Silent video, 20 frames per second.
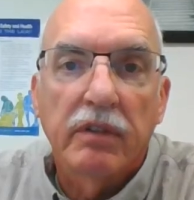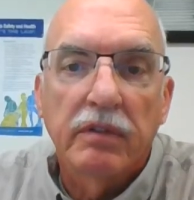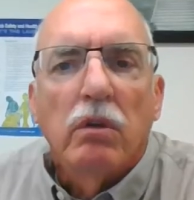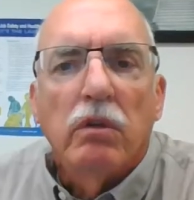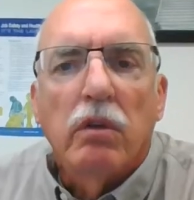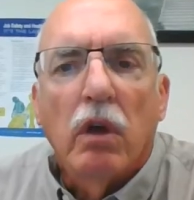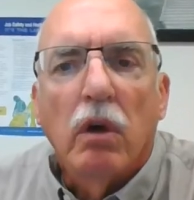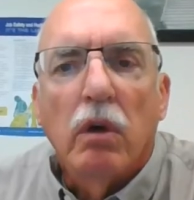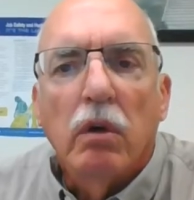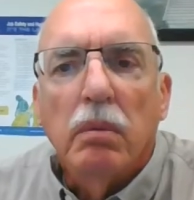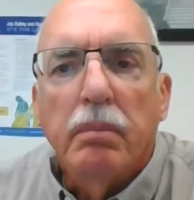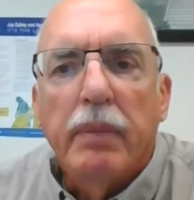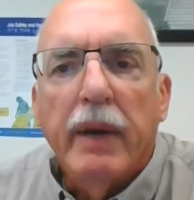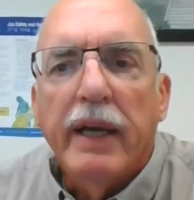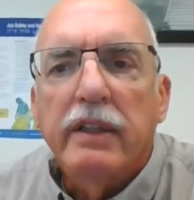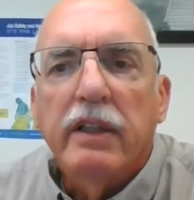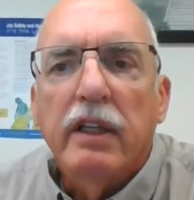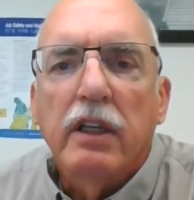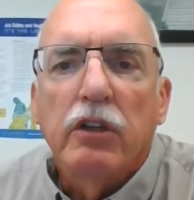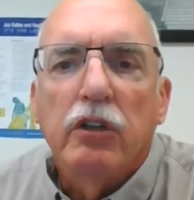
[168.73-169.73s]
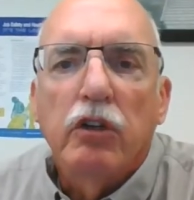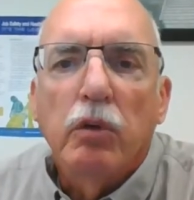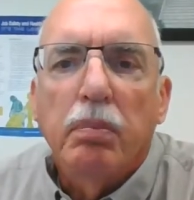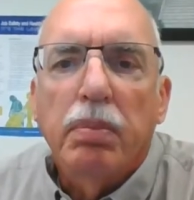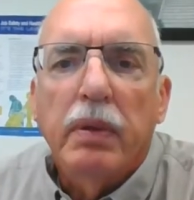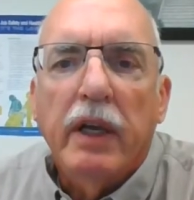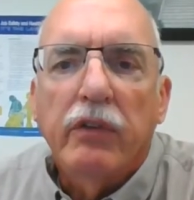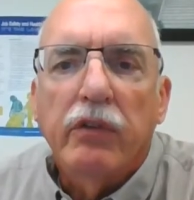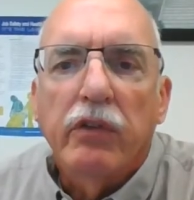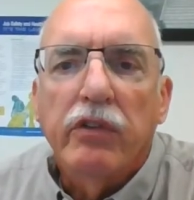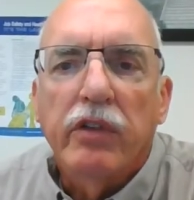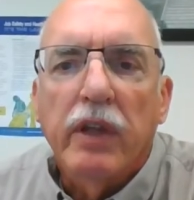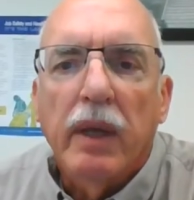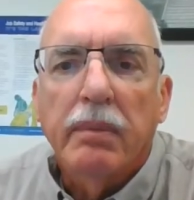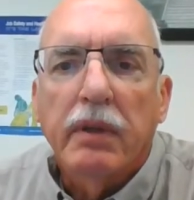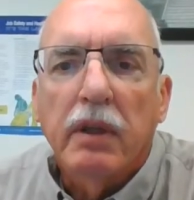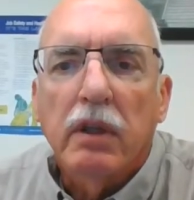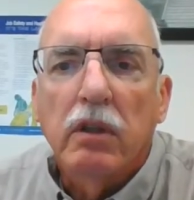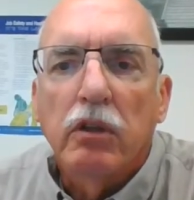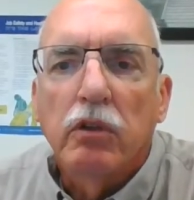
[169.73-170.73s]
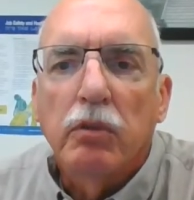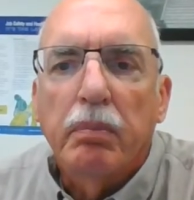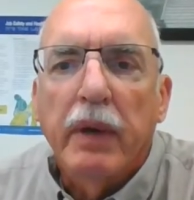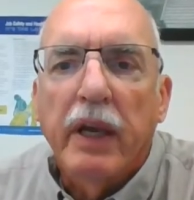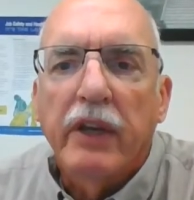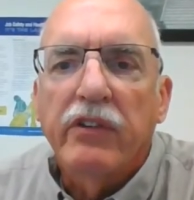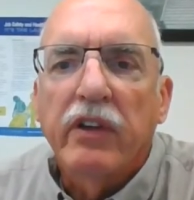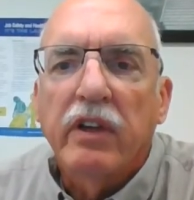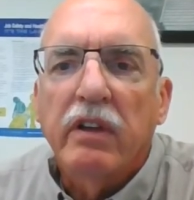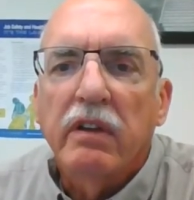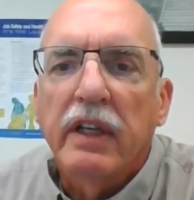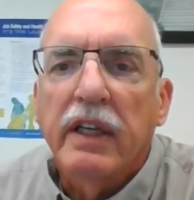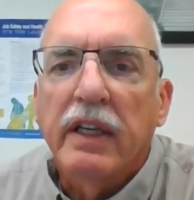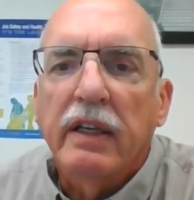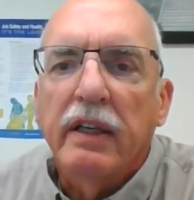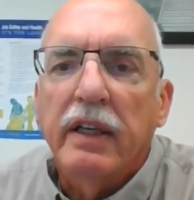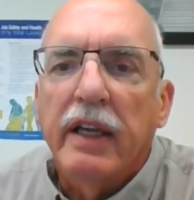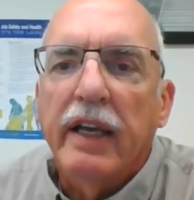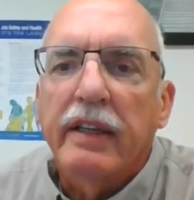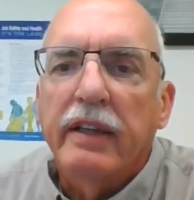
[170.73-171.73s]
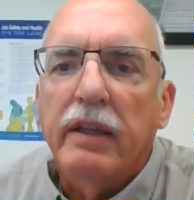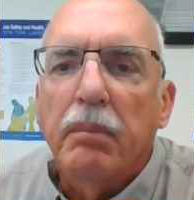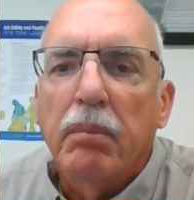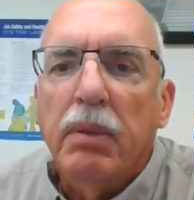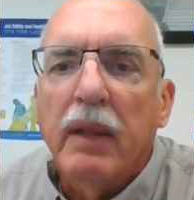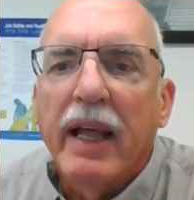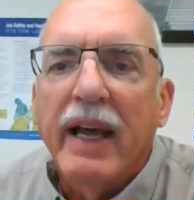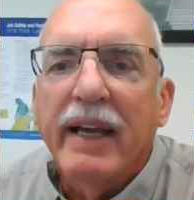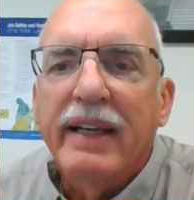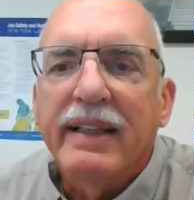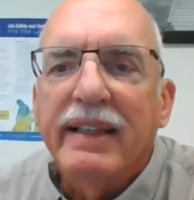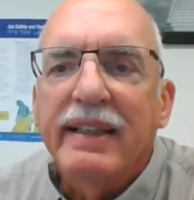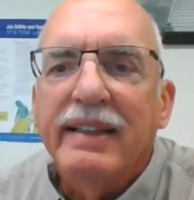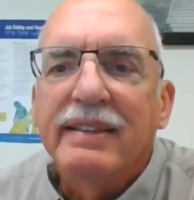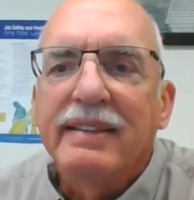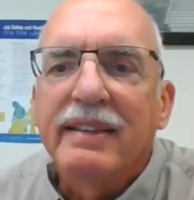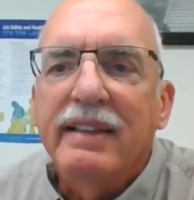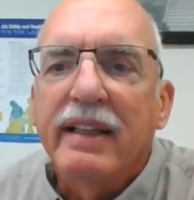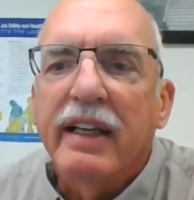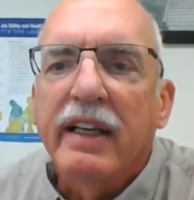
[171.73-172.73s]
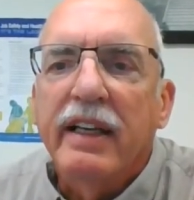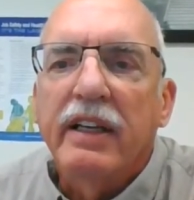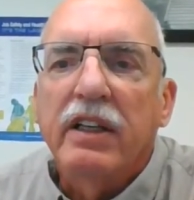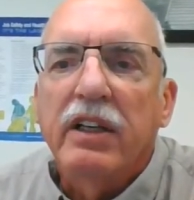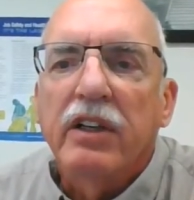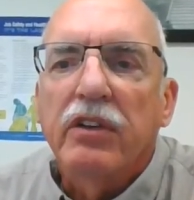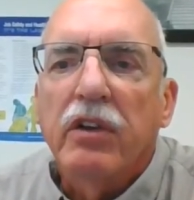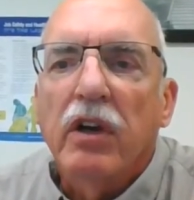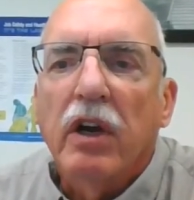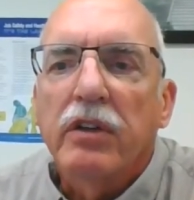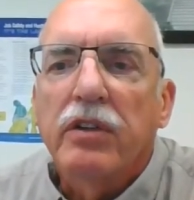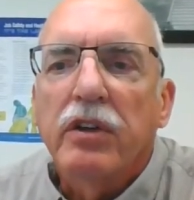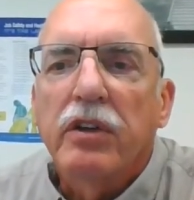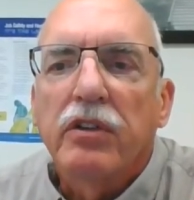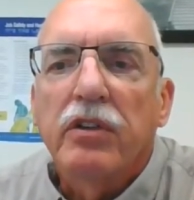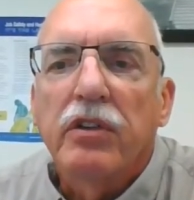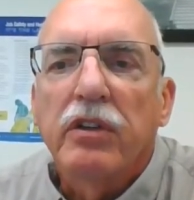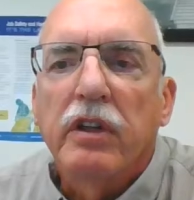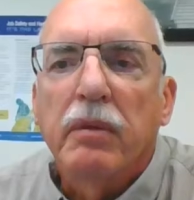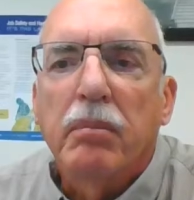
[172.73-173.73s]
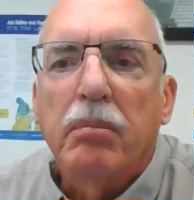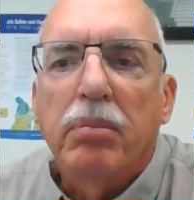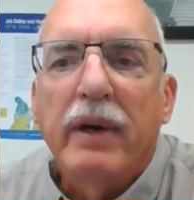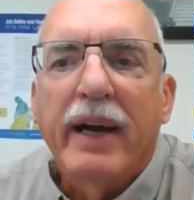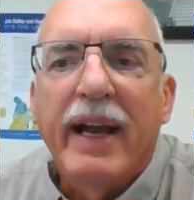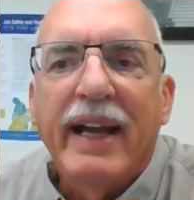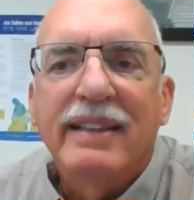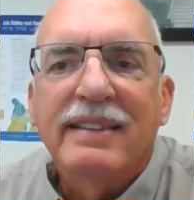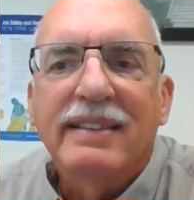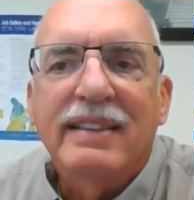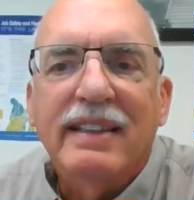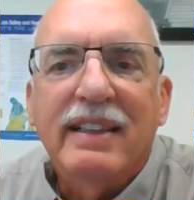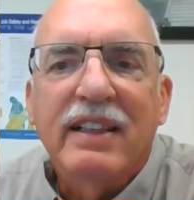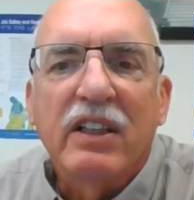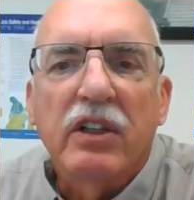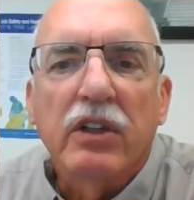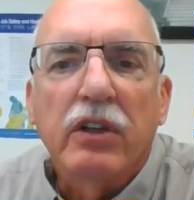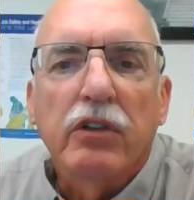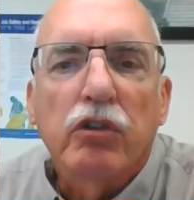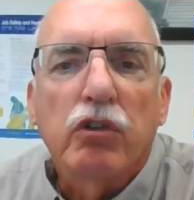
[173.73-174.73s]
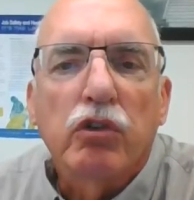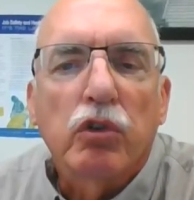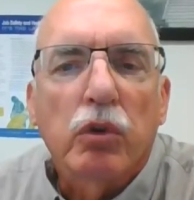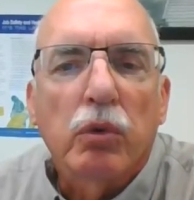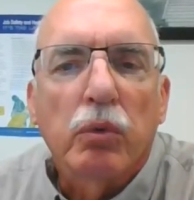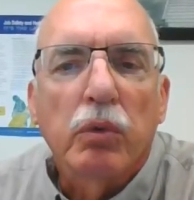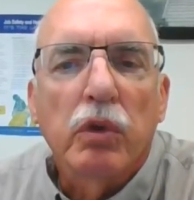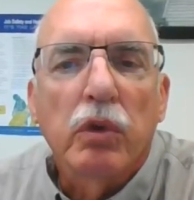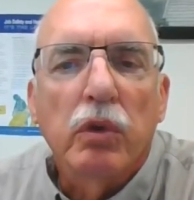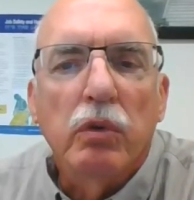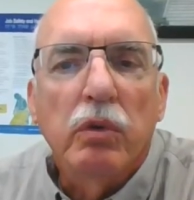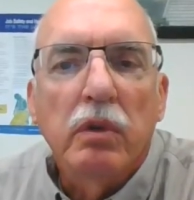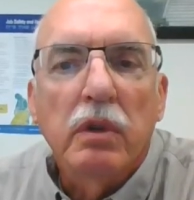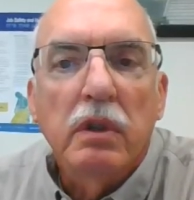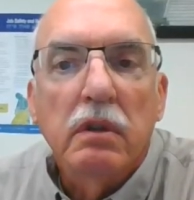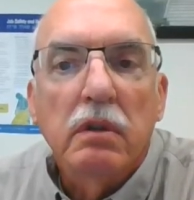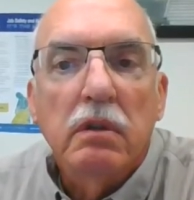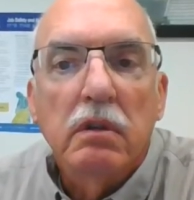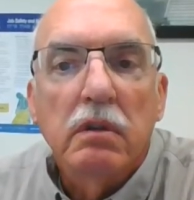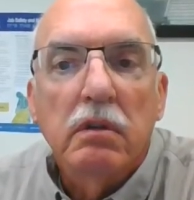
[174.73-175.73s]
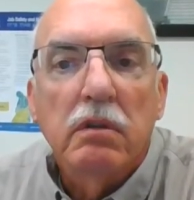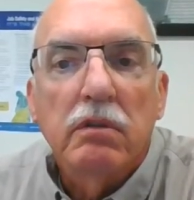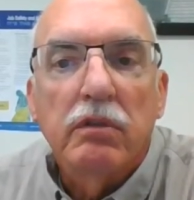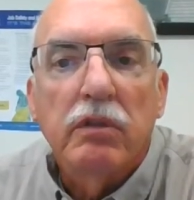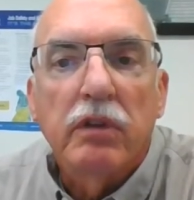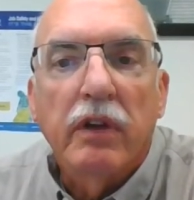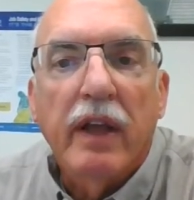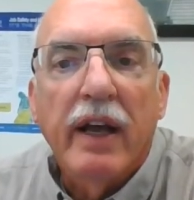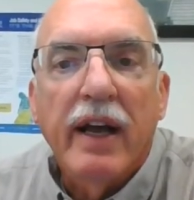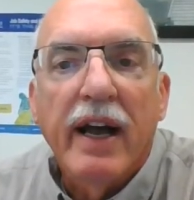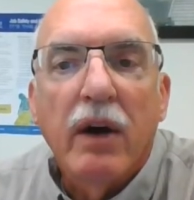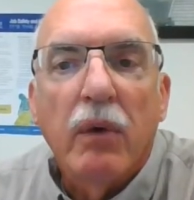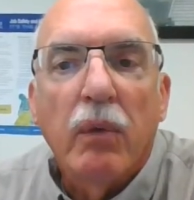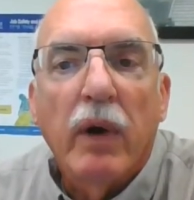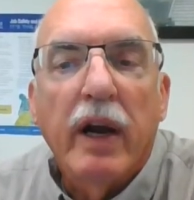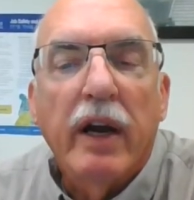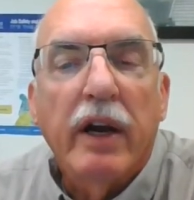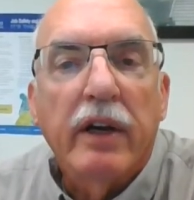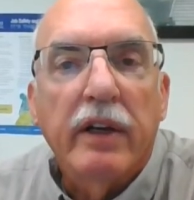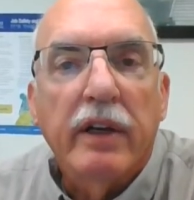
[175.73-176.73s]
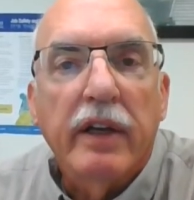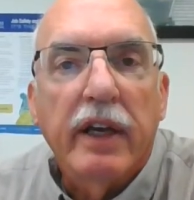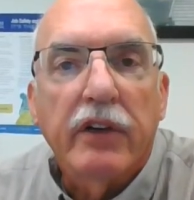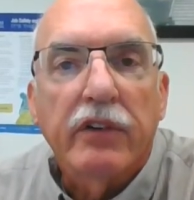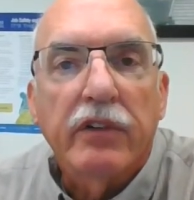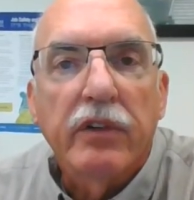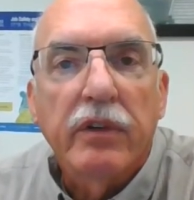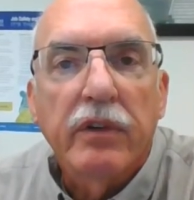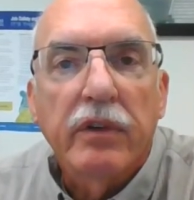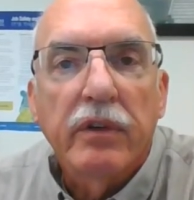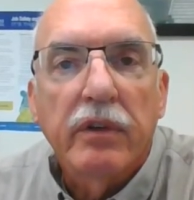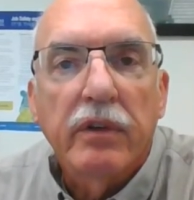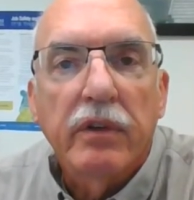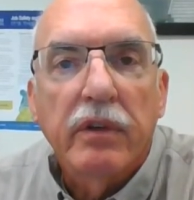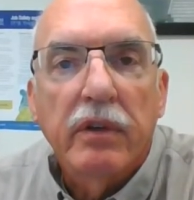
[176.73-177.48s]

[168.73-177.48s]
So back to the duplex receptacles, basically connect the black insulated conductor to the brass colored screw for the hot wire connection,